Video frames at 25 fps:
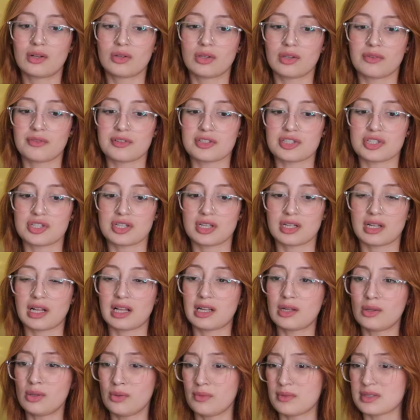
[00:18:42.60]
I don't give a shit.
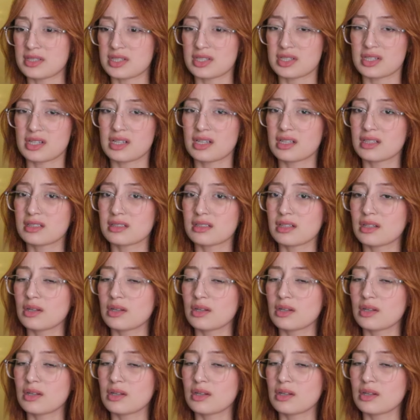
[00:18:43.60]
I don't give a shit.